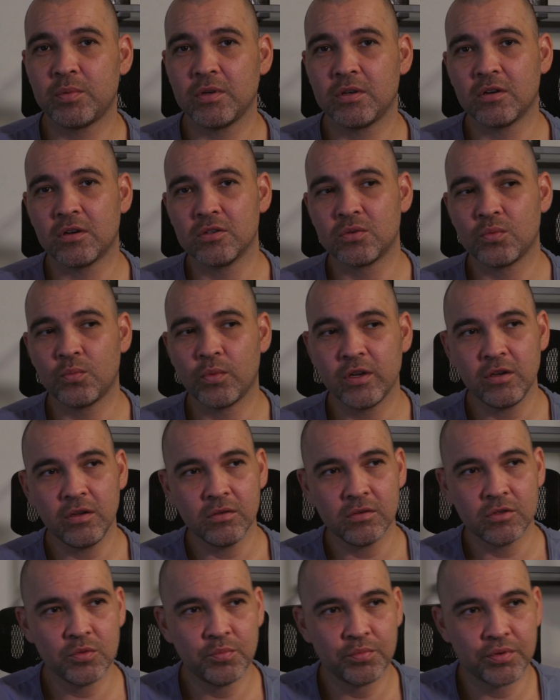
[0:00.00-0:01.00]
because when
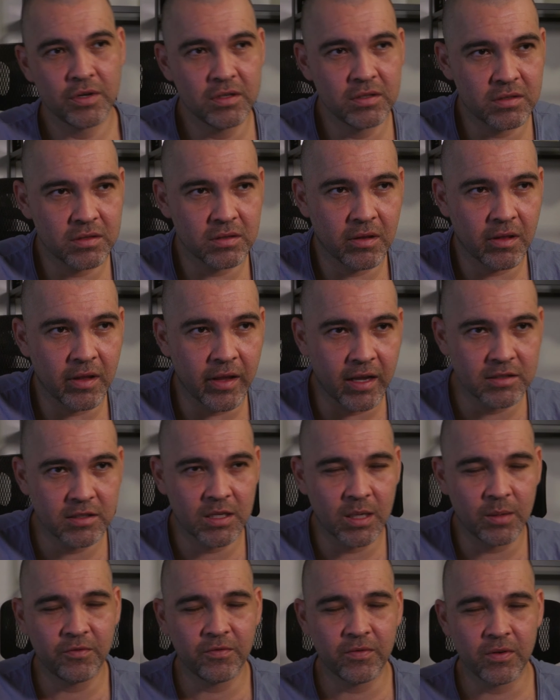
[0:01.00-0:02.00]
you do print
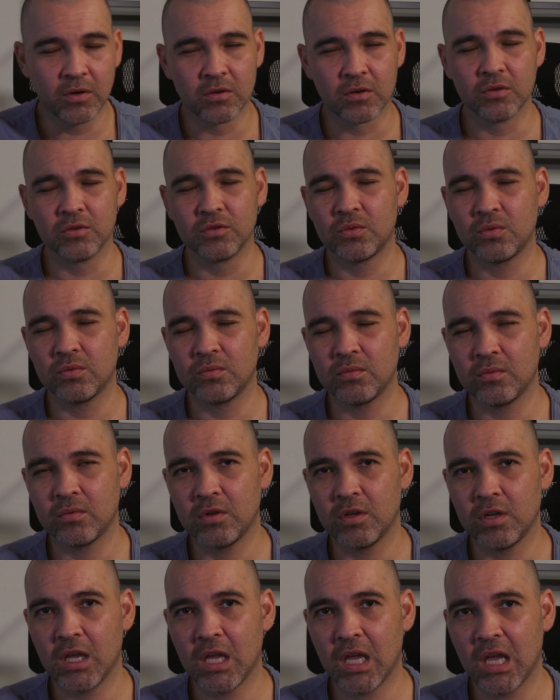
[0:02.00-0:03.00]
landscape photos,
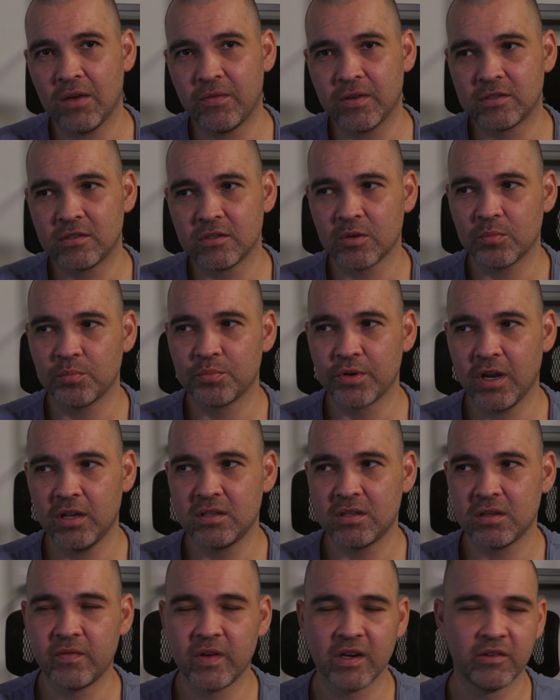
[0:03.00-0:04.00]
if it's not
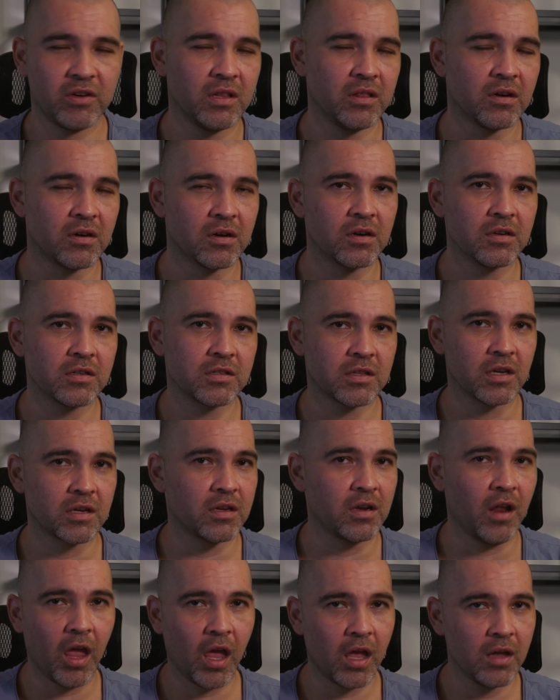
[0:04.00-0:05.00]
printed very large, like
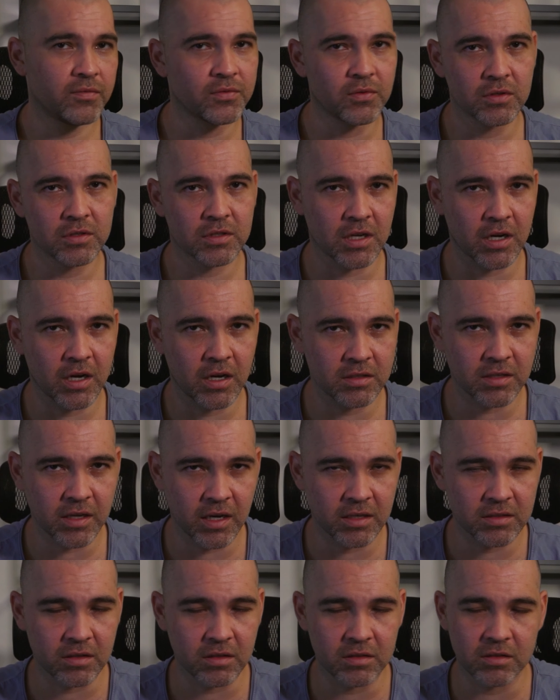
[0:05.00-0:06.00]
an A4 size
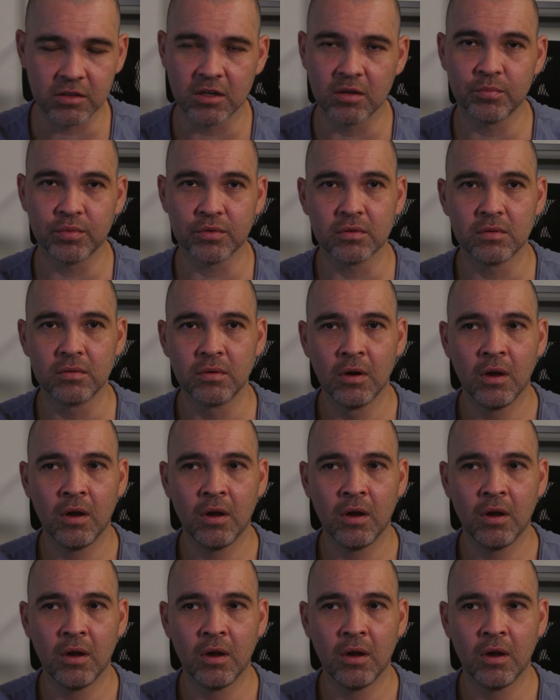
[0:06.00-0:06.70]
as an example,